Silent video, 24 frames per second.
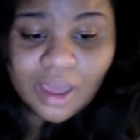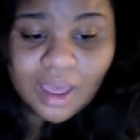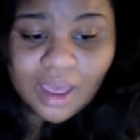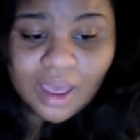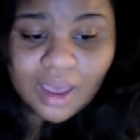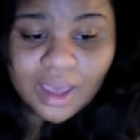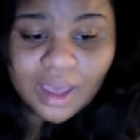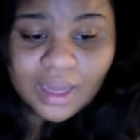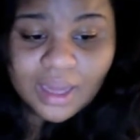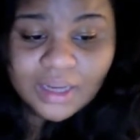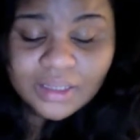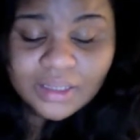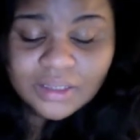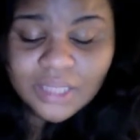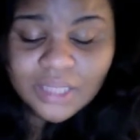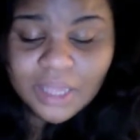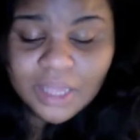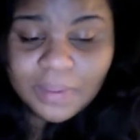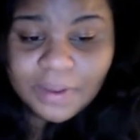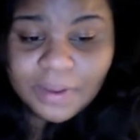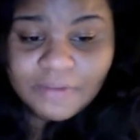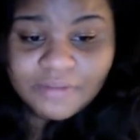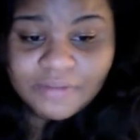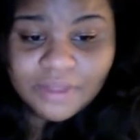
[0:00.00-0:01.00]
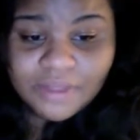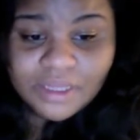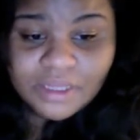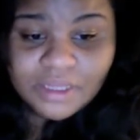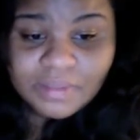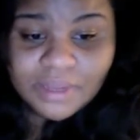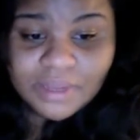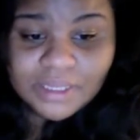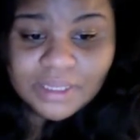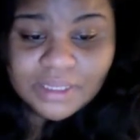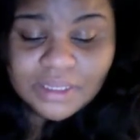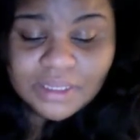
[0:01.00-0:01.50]
I kind of just keep everything to
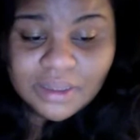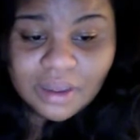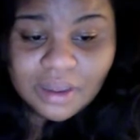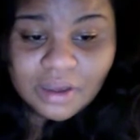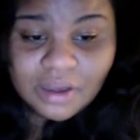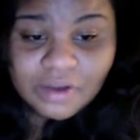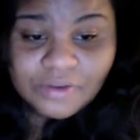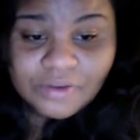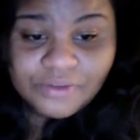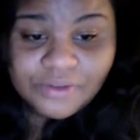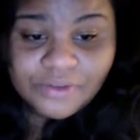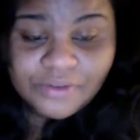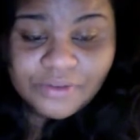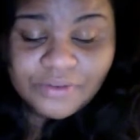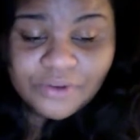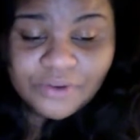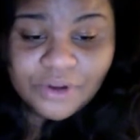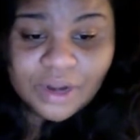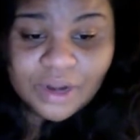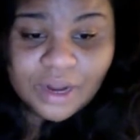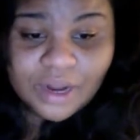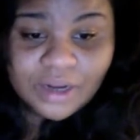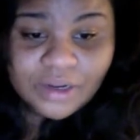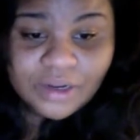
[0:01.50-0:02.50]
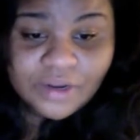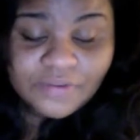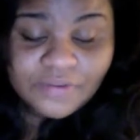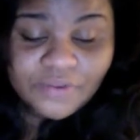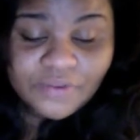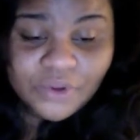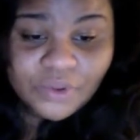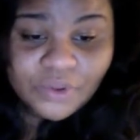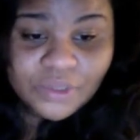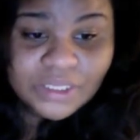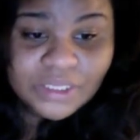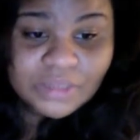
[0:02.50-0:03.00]
myself. If you're
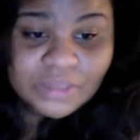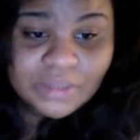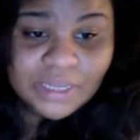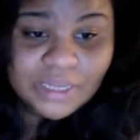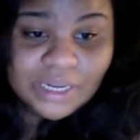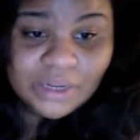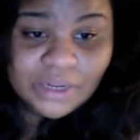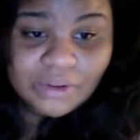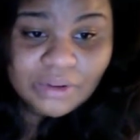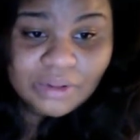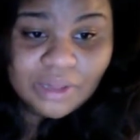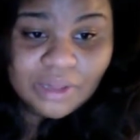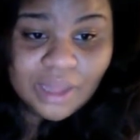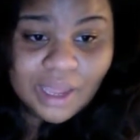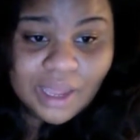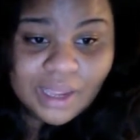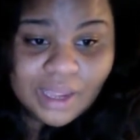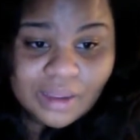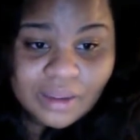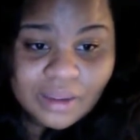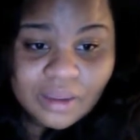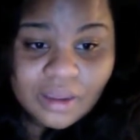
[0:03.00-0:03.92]
doing something I don't like,